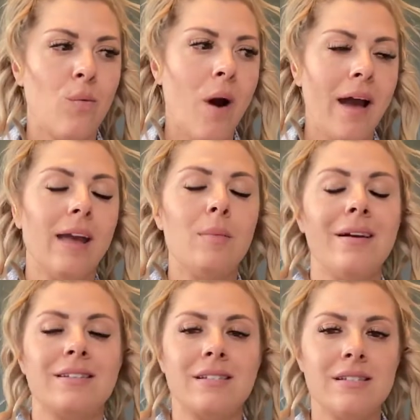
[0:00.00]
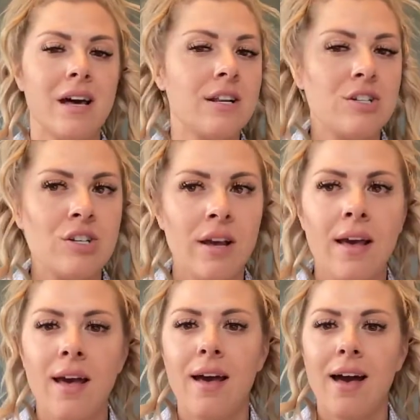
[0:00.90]
Why am I such
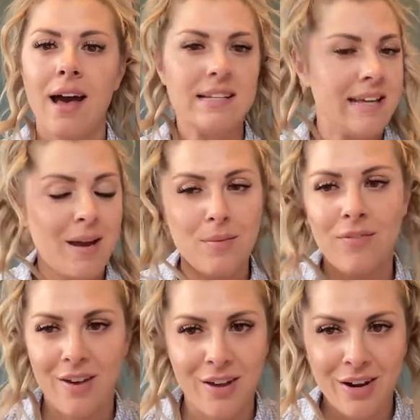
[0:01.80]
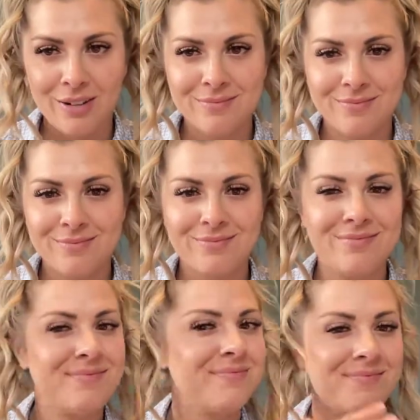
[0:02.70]
a damn failure?
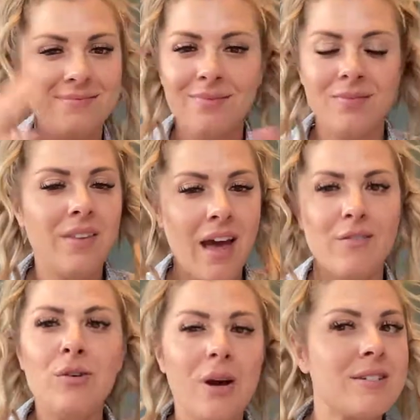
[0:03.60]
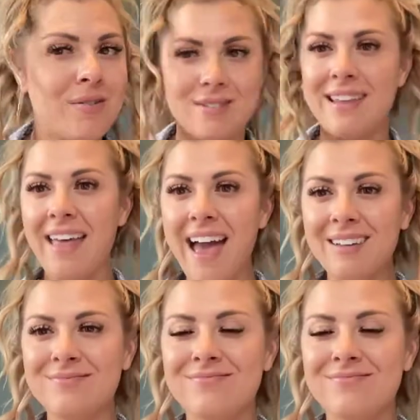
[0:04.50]
Have you guys ever said that?